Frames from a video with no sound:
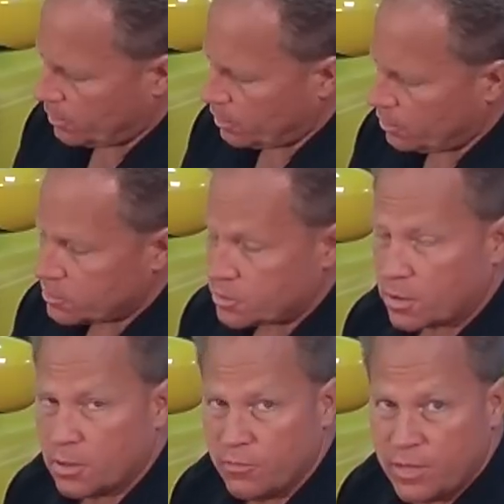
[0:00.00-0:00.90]
when you use a
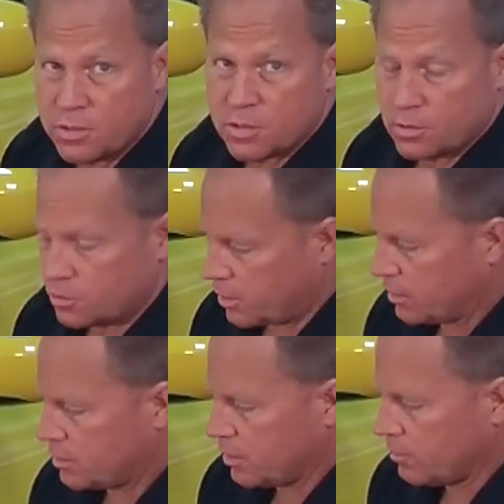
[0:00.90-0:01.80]
conventional
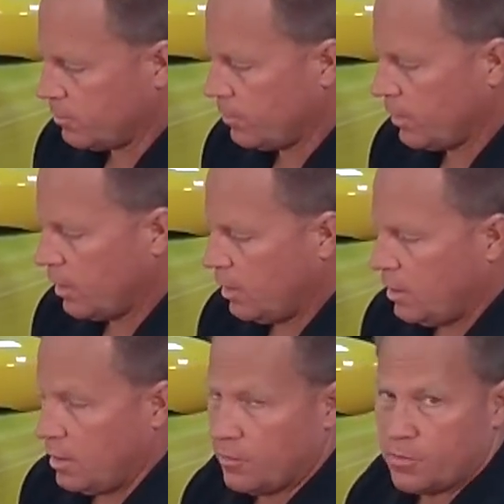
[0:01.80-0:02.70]
dressing,
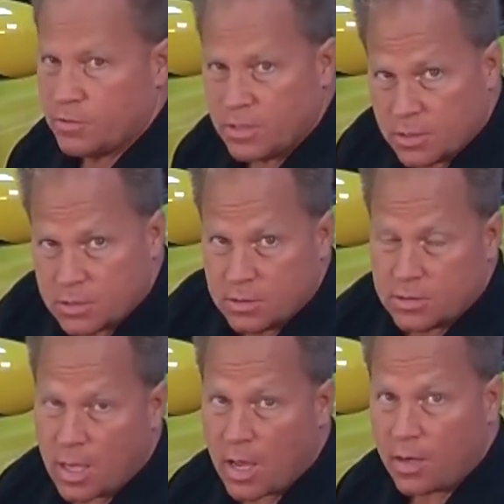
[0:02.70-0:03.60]
if you touch the
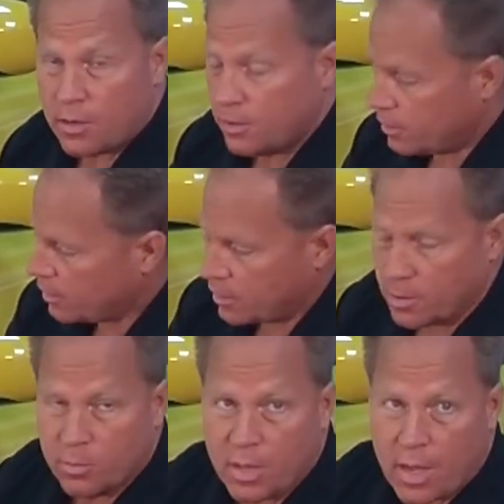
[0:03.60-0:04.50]
tire, you're going to
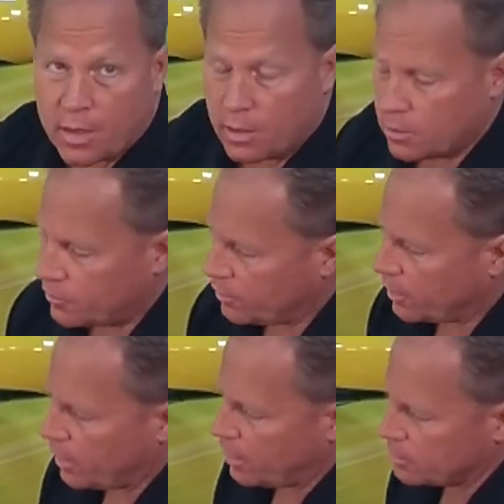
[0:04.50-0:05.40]
get black all over your
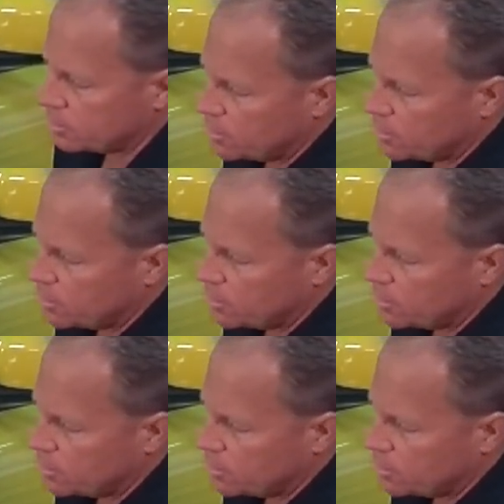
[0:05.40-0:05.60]
hands.